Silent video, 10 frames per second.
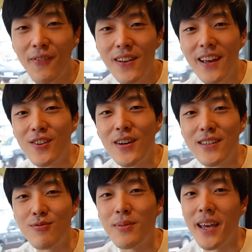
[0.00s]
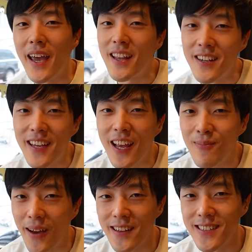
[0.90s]
I feel like you guys will be
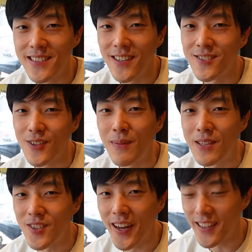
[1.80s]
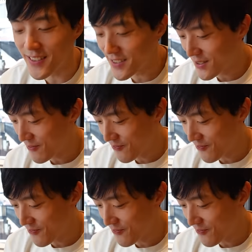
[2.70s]
entertained by this, so let me try this.